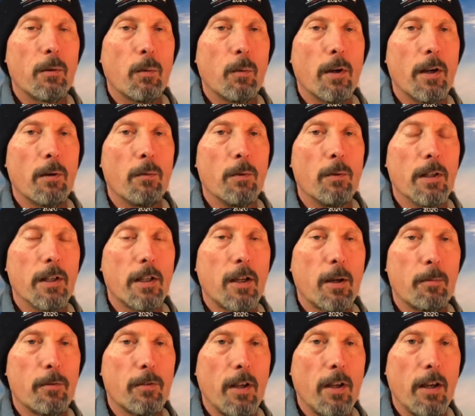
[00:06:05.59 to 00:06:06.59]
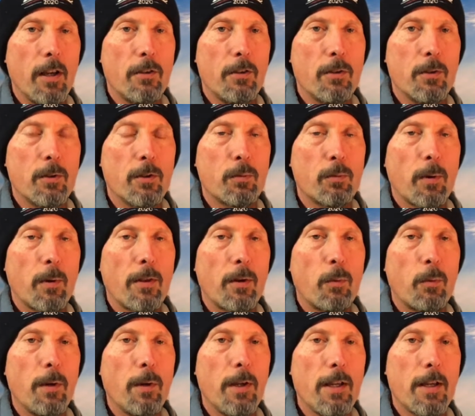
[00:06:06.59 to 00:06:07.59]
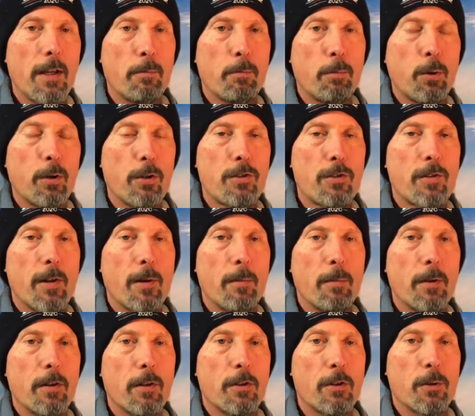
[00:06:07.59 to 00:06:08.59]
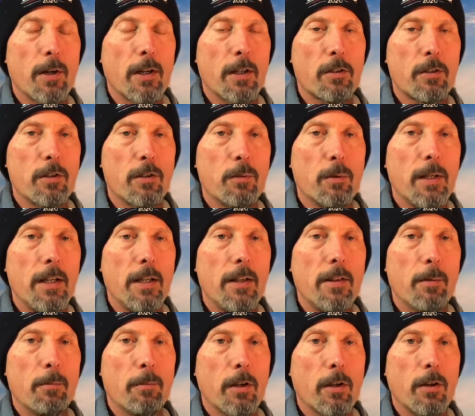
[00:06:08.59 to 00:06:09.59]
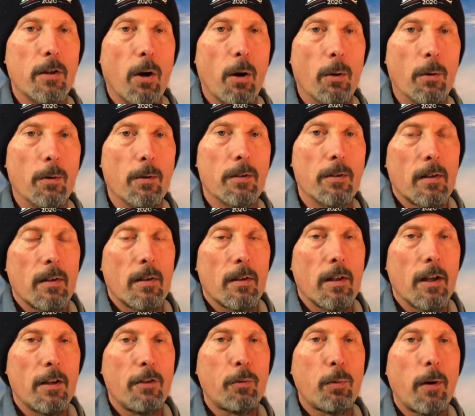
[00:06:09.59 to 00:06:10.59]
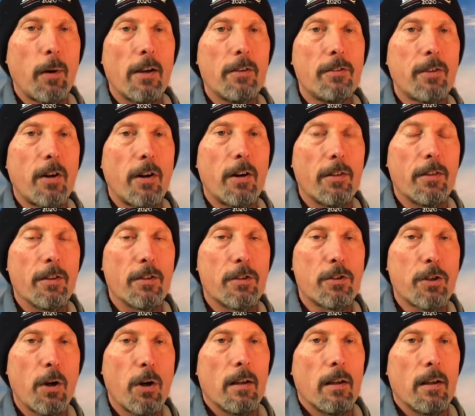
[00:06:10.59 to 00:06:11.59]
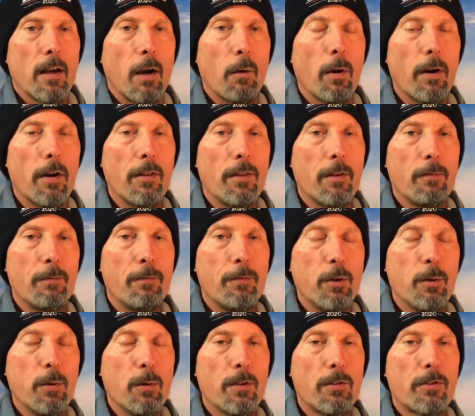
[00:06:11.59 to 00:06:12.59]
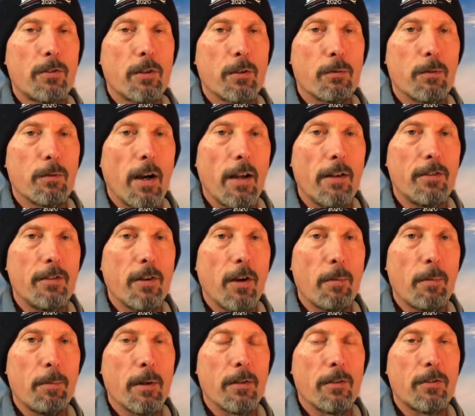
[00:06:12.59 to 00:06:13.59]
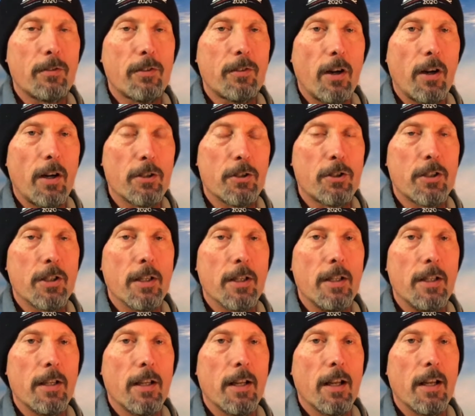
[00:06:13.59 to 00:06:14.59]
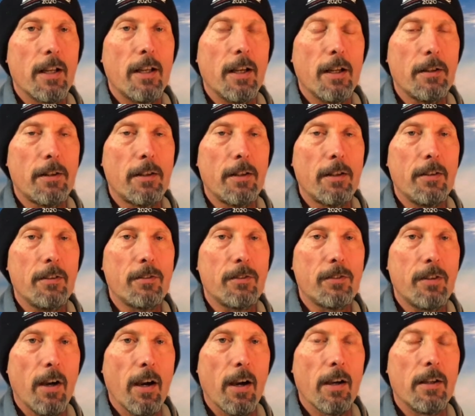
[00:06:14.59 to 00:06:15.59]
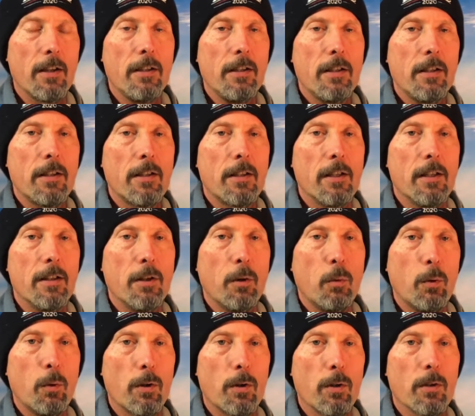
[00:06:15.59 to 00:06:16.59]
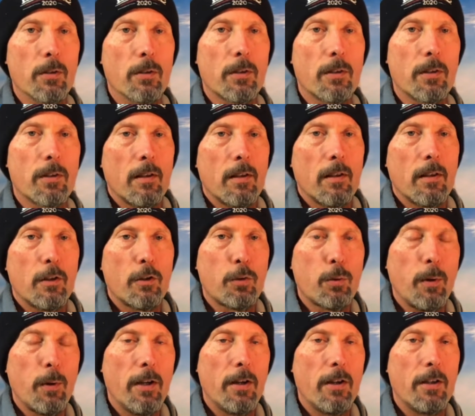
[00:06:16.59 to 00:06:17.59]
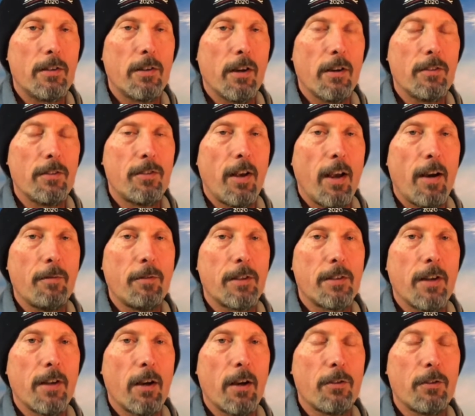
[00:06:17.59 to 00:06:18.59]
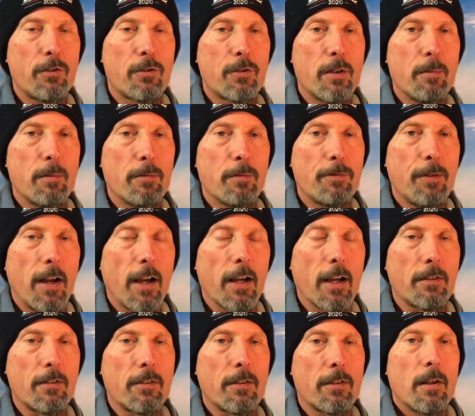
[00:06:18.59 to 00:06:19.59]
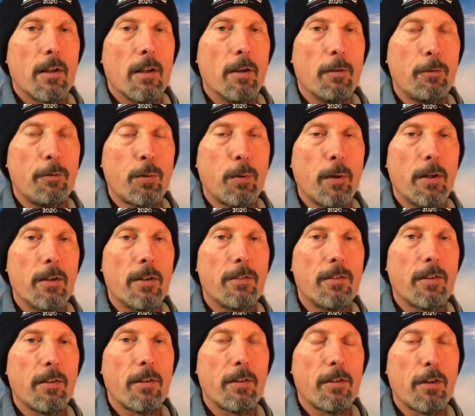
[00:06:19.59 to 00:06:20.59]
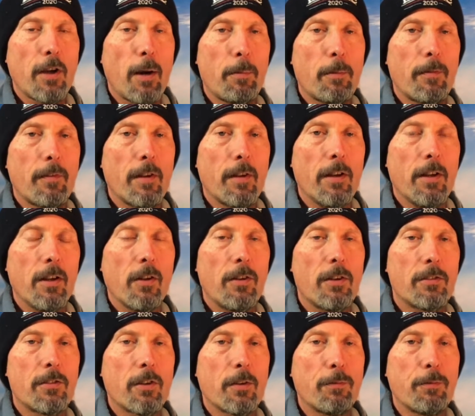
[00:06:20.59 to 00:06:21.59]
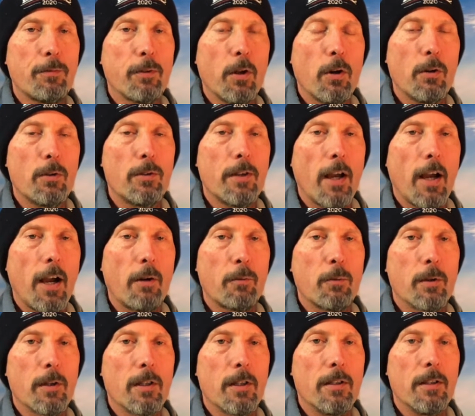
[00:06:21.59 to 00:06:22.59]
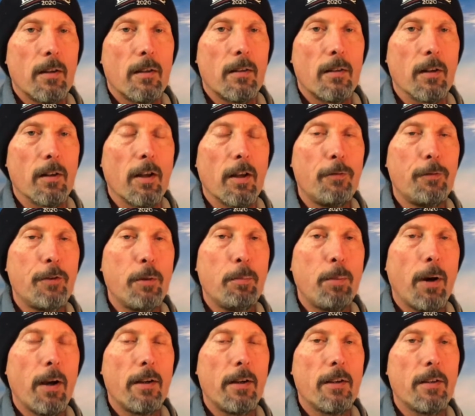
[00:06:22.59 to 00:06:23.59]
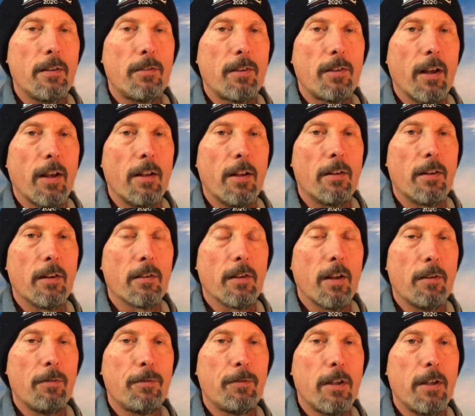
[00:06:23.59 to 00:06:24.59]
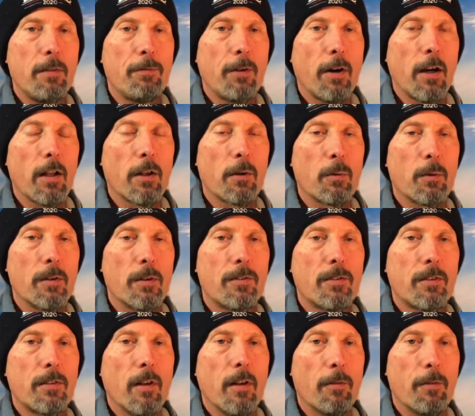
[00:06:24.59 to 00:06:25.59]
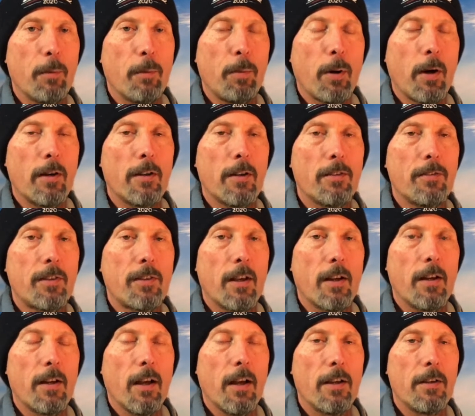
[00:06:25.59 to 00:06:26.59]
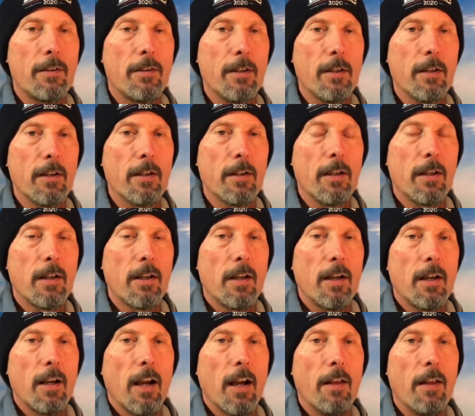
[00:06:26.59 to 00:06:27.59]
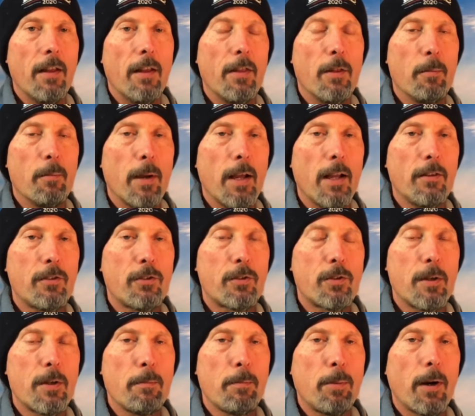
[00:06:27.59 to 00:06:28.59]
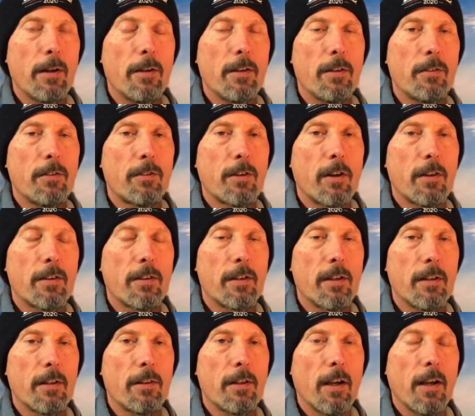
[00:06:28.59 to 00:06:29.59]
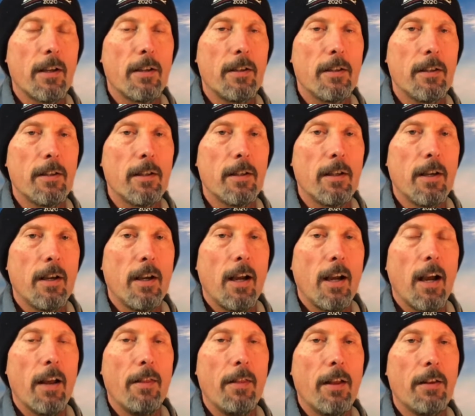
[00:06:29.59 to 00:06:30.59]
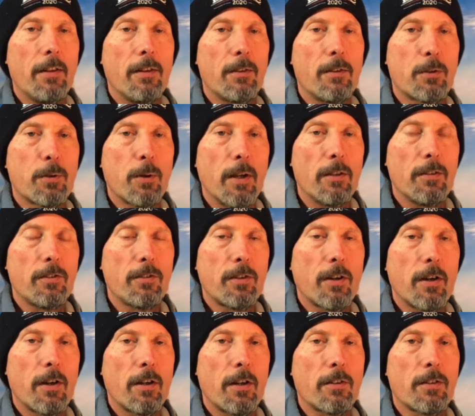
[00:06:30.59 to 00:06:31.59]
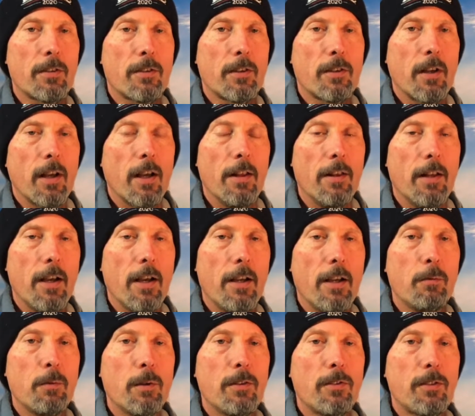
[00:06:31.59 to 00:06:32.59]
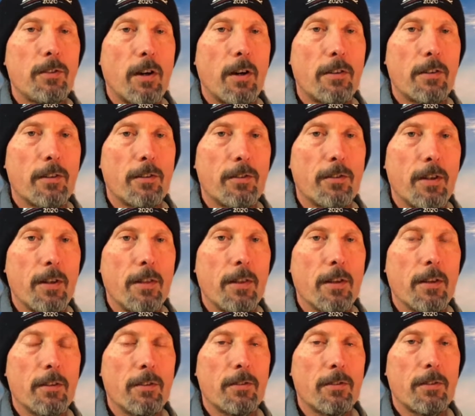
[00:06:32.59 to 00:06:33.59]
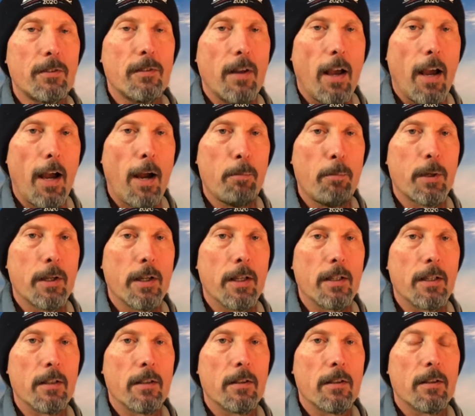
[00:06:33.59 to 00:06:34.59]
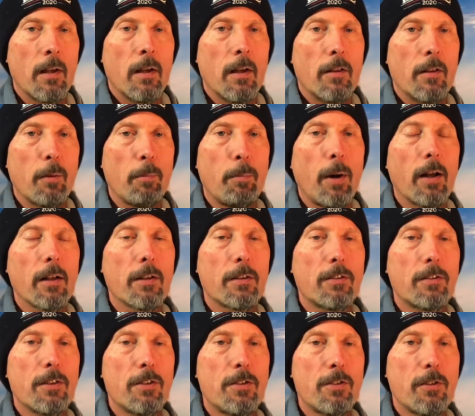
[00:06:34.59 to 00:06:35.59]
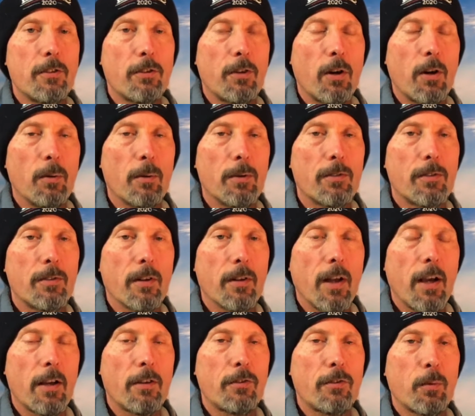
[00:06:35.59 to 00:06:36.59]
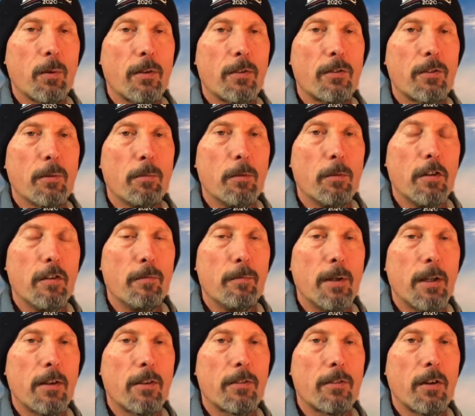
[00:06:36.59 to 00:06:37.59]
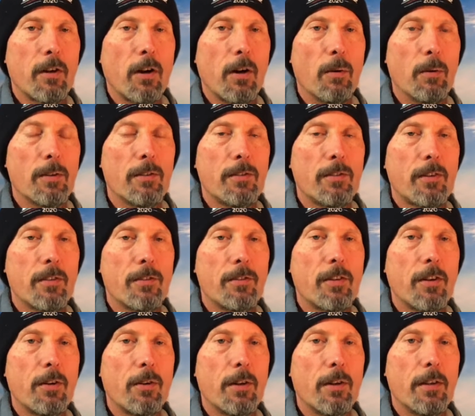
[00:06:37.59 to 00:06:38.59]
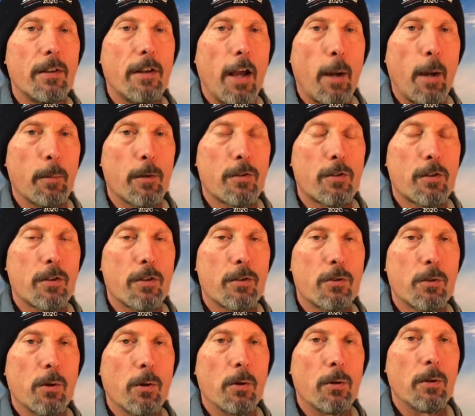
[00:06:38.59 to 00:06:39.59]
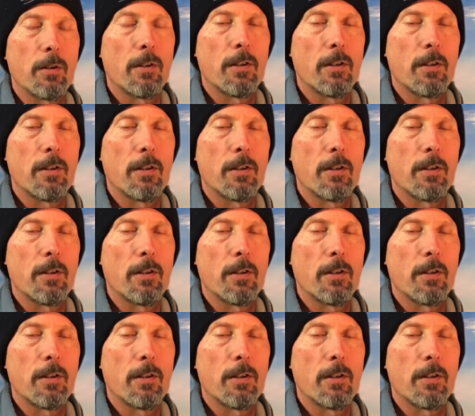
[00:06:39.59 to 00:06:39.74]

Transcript: What it really comes down to is whether we can push them in the direction we need them to go. That's why I started this show. I wanted the viewers to rise up and start shit and get things done in the world. Twitter does have a downstream effect. If Twitter is at the top of the hill, there's a flow downward. The lefty pundits and the lefty followers of the pundits get an idea, and then the mainstream pundits start to get the idea, and then trends start, and then we start to see things happening. The politicians are always the last ones to move because they're always considering damage control.